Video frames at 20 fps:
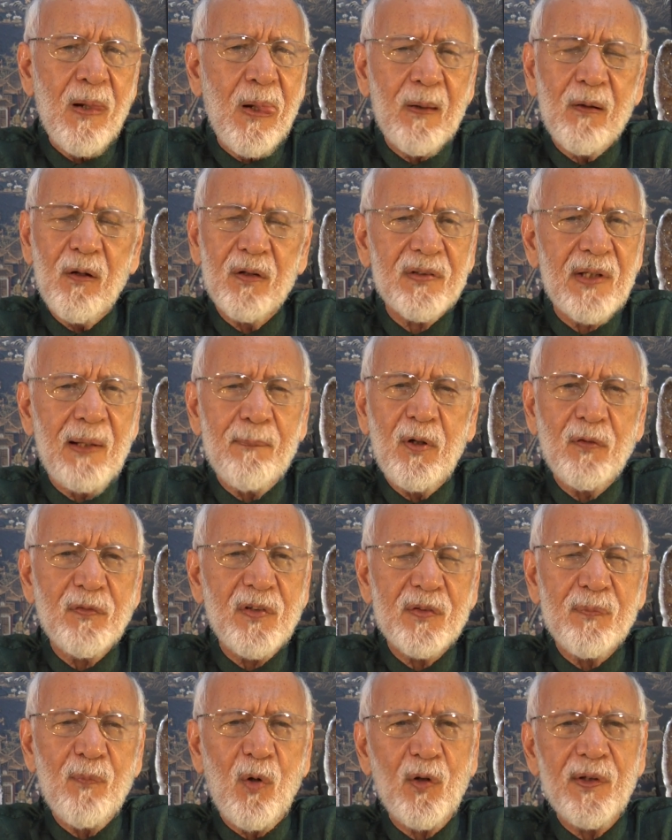because some of
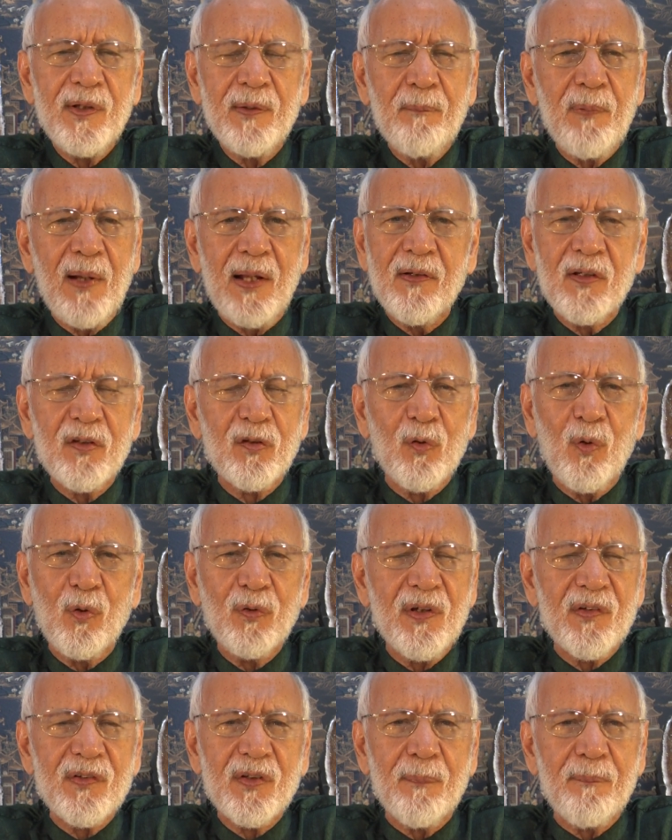these morning planners don't
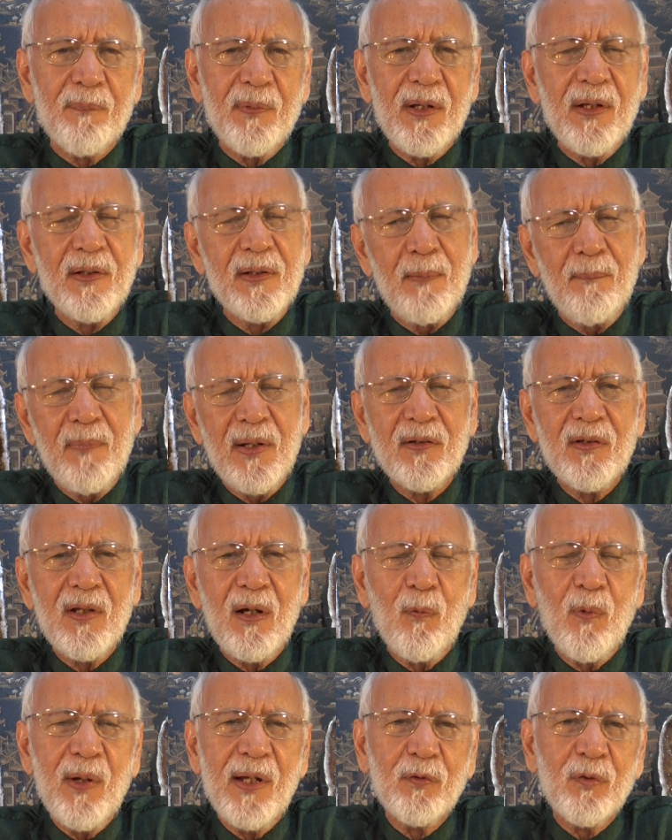disappear. They make
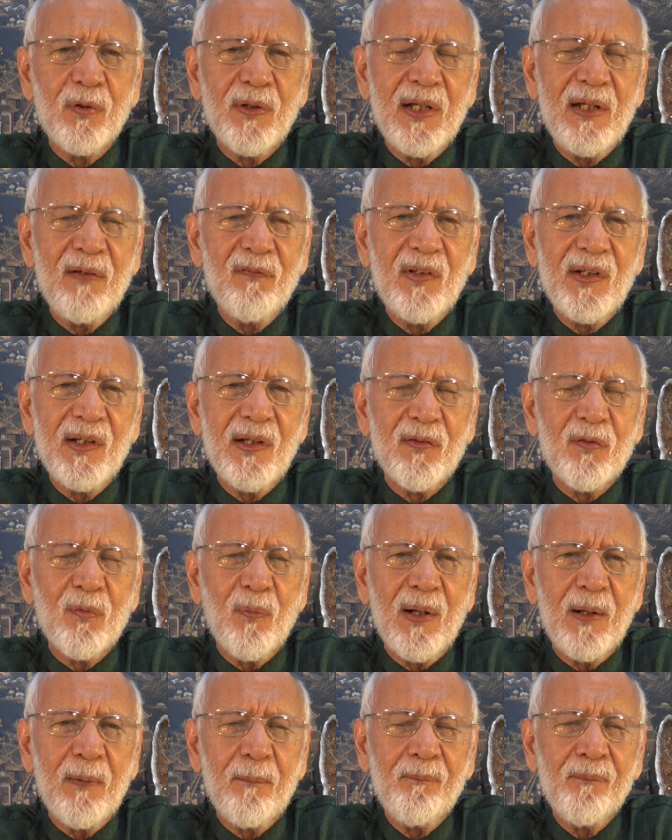their way to the evening as
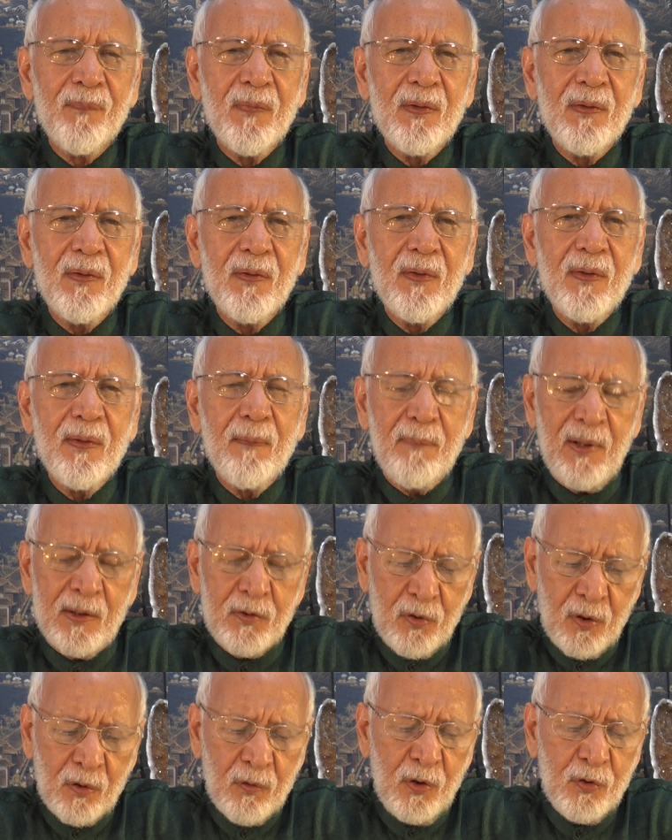well. But
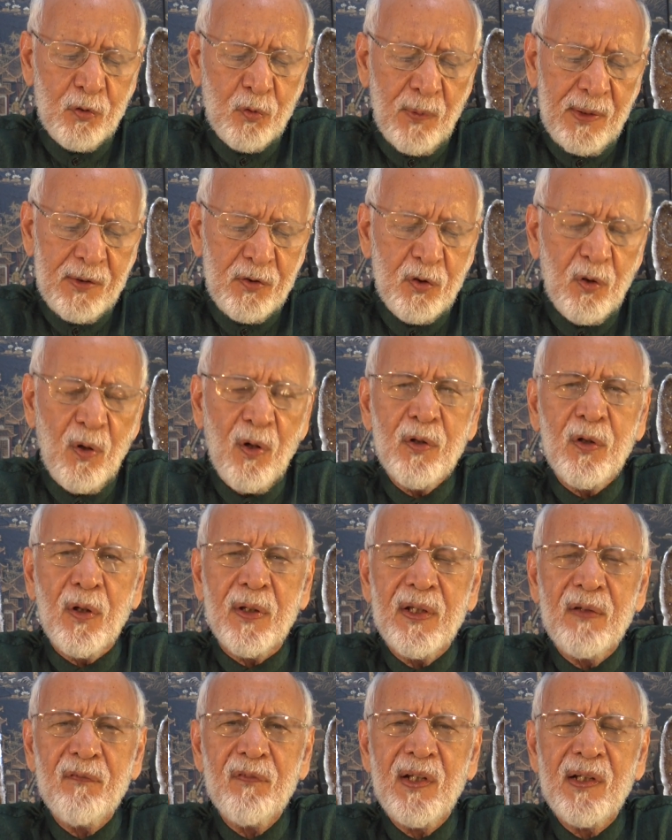you're going to enjoy your
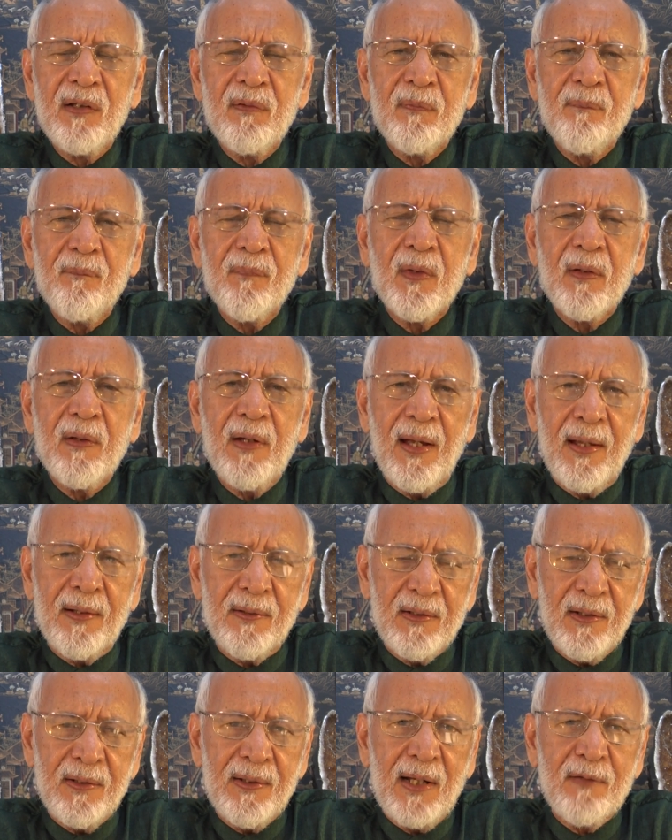evening and
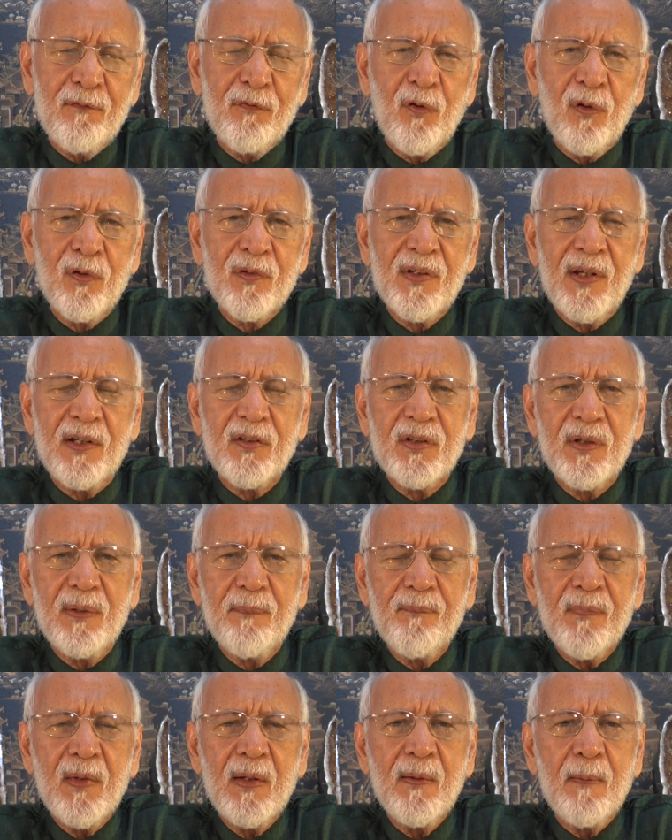the nightfall
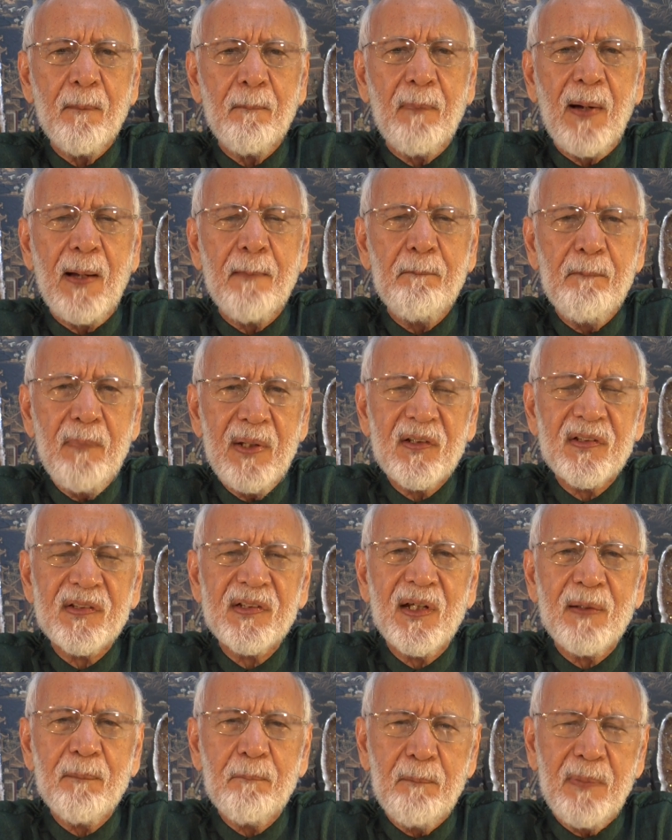session by
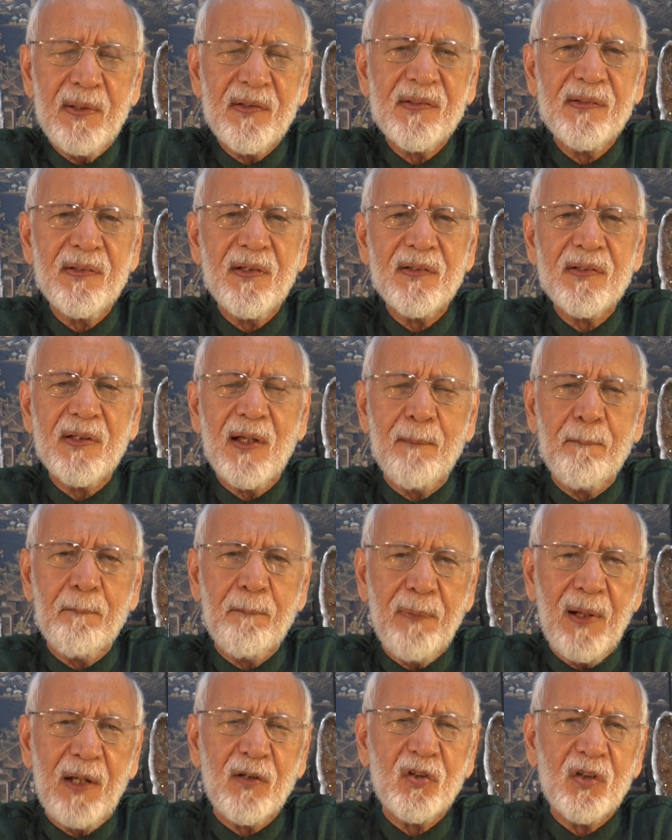mixing business and
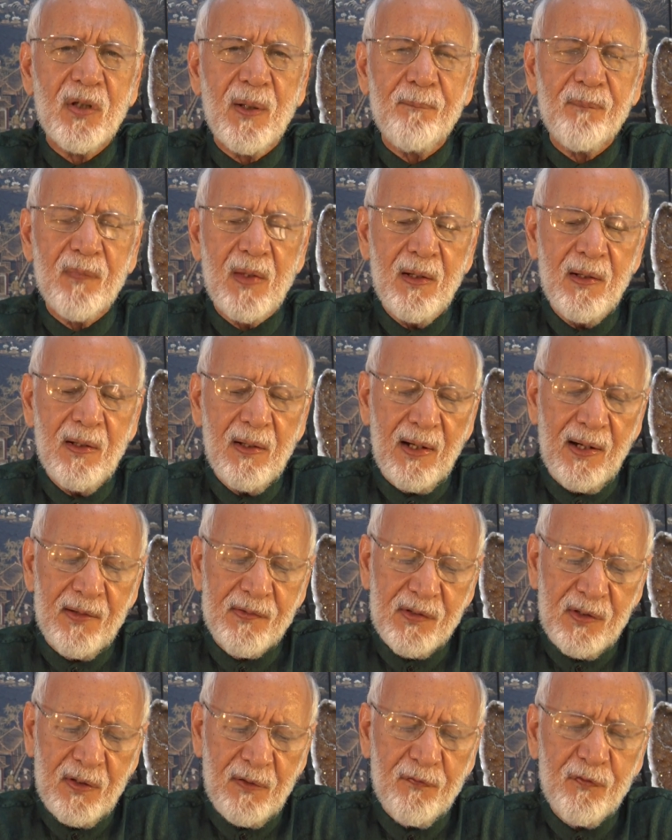pleasure. I
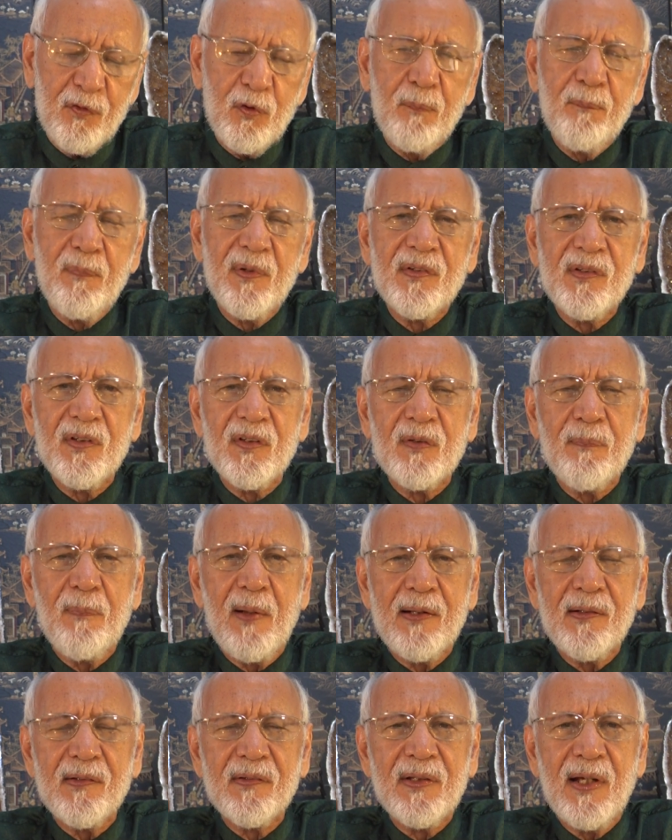see a few business
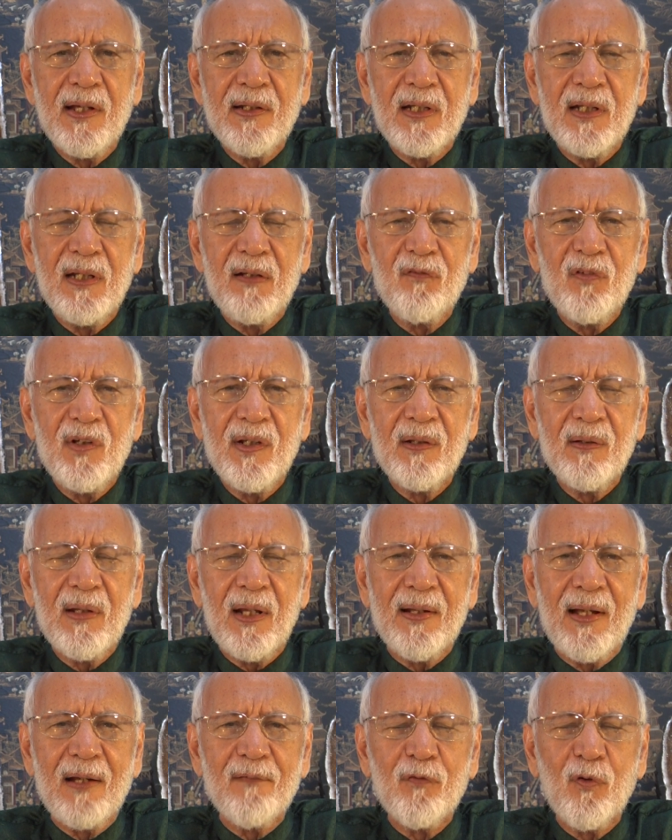planners there in the evening
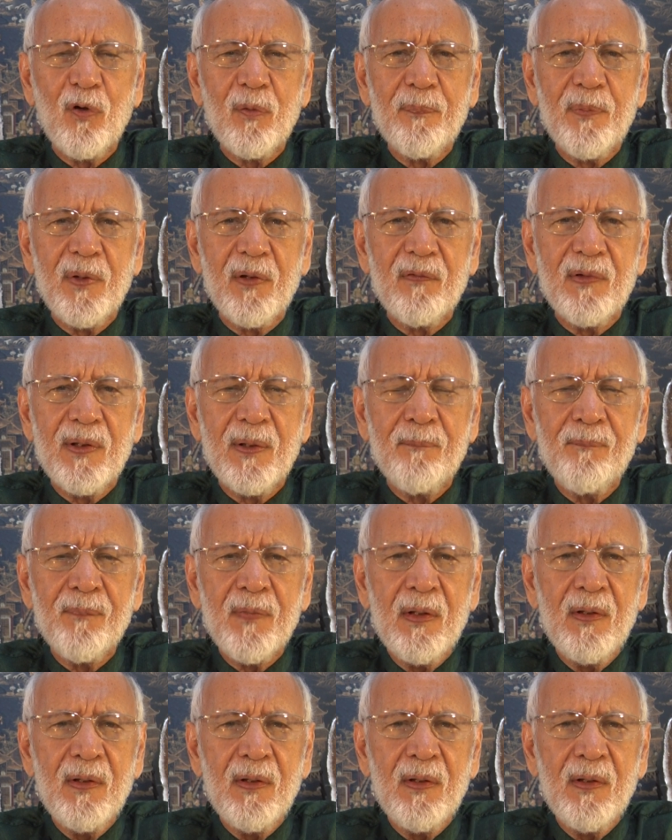and nightfall period.